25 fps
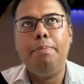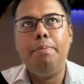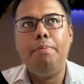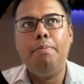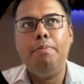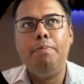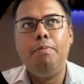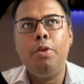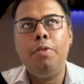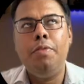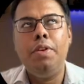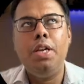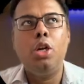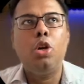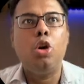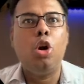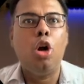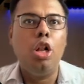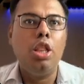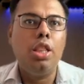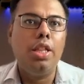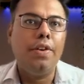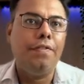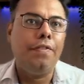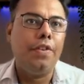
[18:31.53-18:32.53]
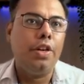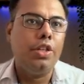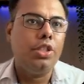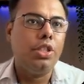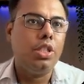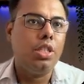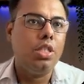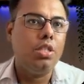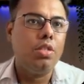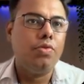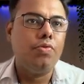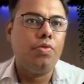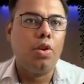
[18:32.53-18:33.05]
we will call the
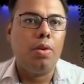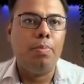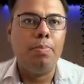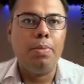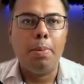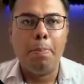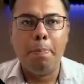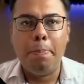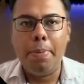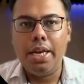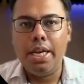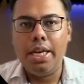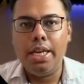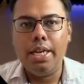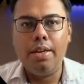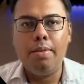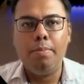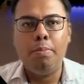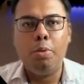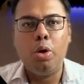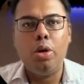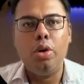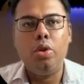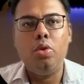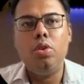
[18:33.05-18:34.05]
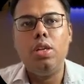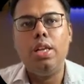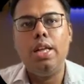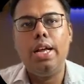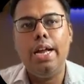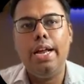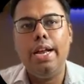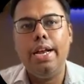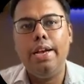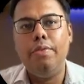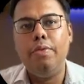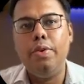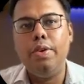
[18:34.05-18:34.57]
functions from the billing module,
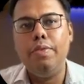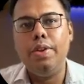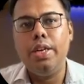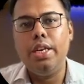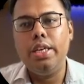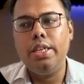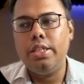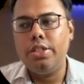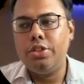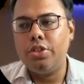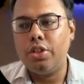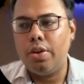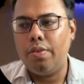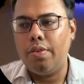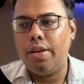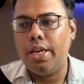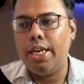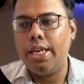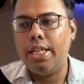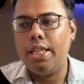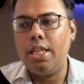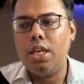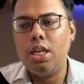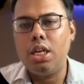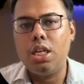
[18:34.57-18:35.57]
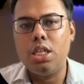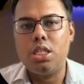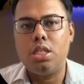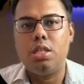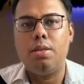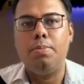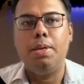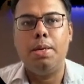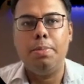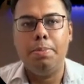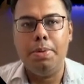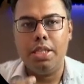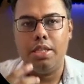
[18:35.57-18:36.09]
and we will generate the
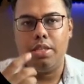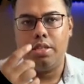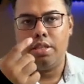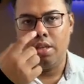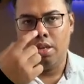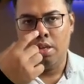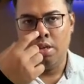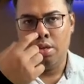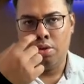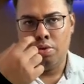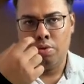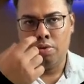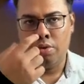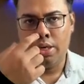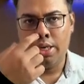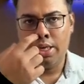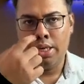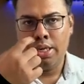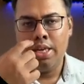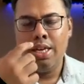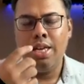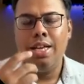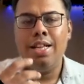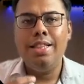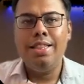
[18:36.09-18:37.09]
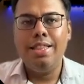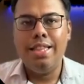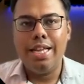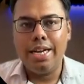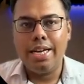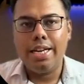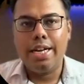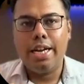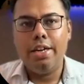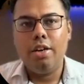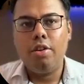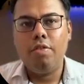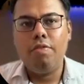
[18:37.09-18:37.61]
customer bills. Okay, that
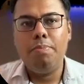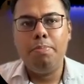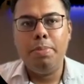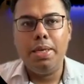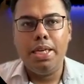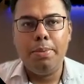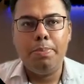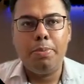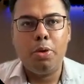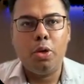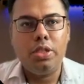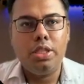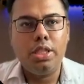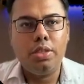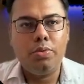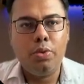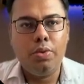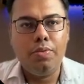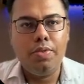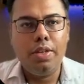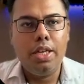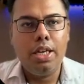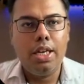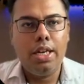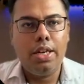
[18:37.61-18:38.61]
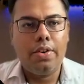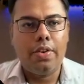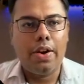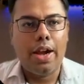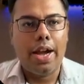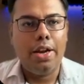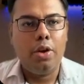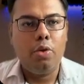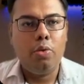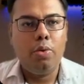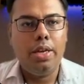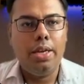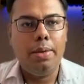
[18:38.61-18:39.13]
kind of mini project we will try
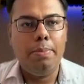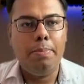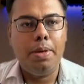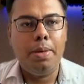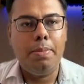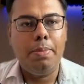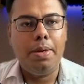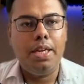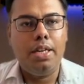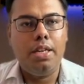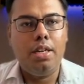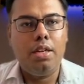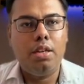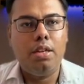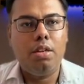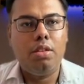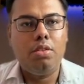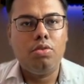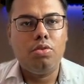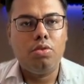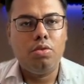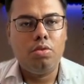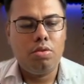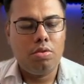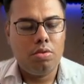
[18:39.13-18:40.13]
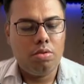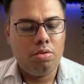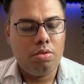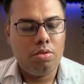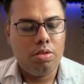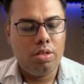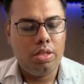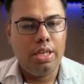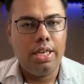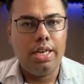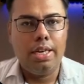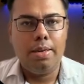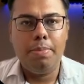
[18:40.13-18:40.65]
to implement. So
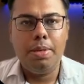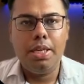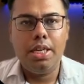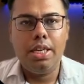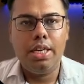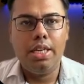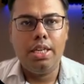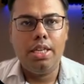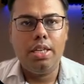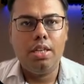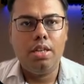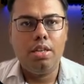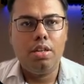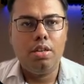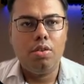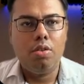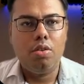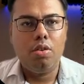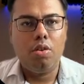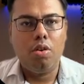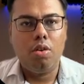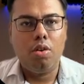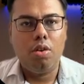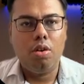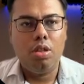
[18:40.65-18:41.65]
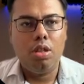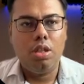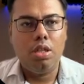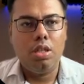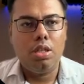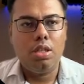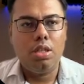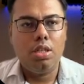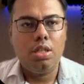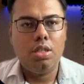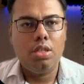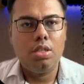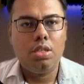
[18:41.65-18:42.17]
let me clean all the
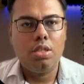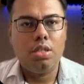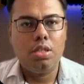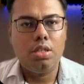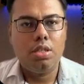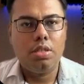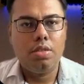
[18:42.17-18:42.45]
things.